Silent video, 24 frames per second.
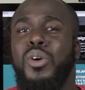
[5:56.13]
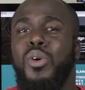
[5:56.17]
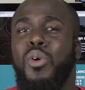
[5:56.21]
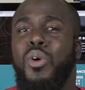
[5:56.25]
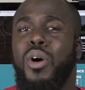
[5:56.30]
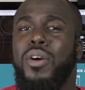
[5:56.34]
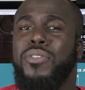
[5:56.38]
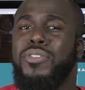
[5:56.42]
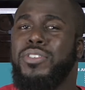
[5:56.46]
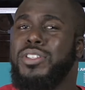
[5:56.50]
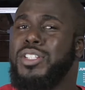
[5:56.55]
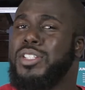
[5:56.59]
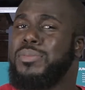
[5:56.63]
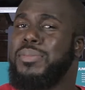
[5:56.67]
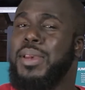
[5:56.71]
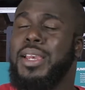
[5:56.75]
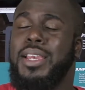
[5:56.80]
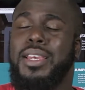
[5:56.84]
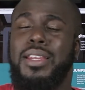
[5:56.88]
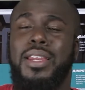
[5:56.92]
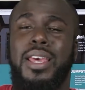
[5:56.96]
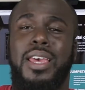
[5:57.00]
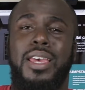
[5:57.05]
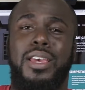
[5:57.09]
or if you're just
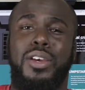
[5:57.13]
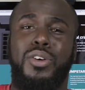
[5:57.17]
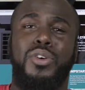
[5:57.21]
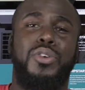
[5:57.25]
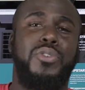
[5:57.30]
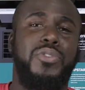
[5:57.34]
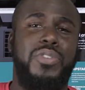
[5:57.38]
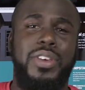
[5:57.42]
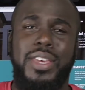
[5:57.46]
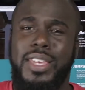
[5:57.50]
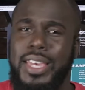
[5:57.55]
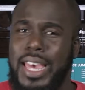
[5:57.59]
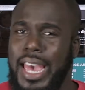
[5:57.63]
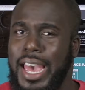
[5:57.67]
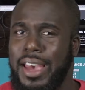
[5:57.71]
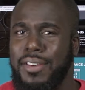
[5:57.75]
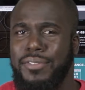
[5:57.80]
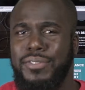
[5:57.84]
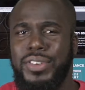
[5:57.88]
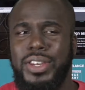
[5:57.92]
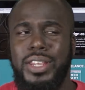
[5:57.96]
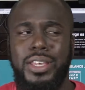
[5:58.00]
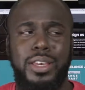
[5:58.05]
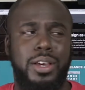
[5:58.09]
making a goofy
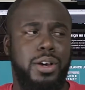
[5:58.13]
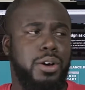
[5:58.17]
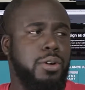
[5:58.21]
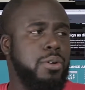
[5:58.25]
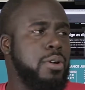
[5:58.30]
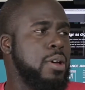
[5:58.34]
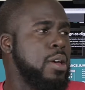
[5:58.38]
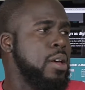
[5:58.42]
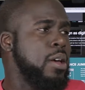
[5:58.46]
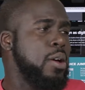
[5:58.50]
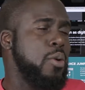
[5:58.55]
cat video,